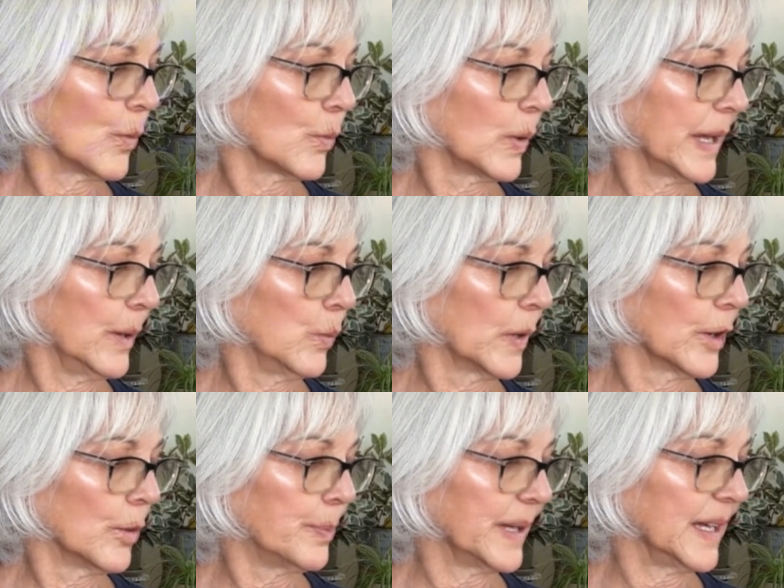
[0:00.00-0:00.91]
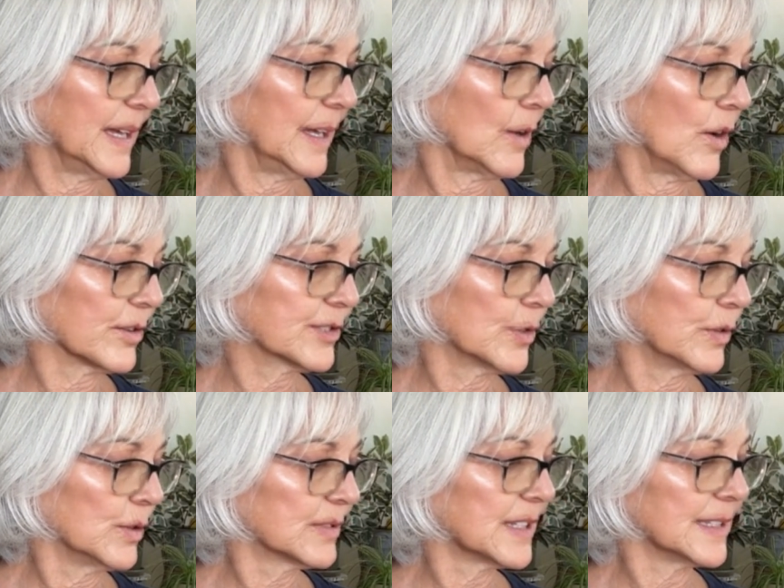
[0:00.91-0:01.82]
we will be also
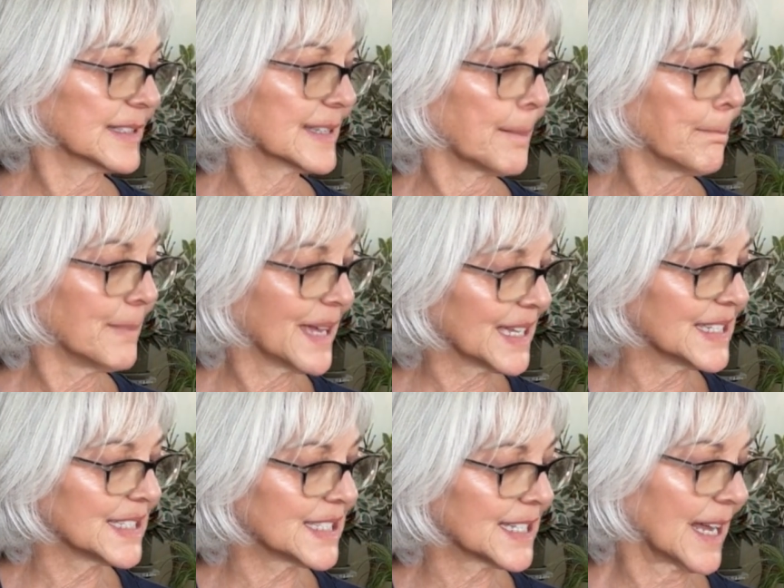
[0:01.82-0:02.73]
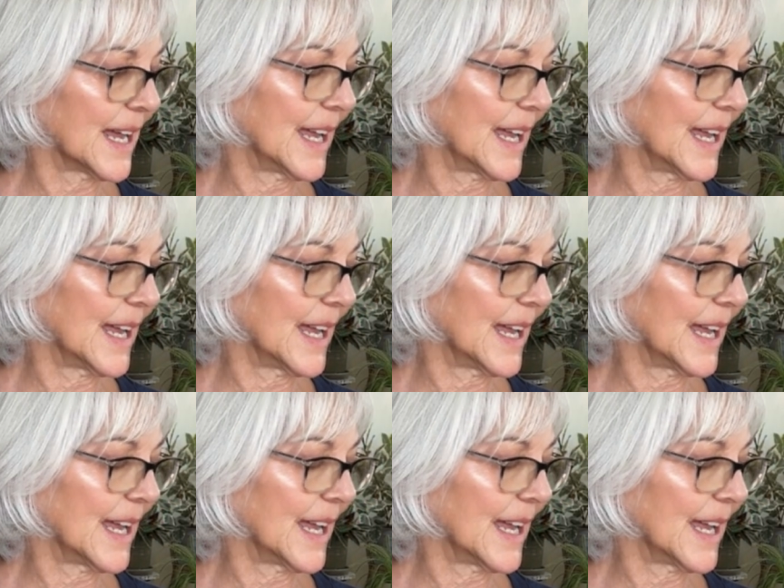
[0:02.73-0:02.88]
using some mint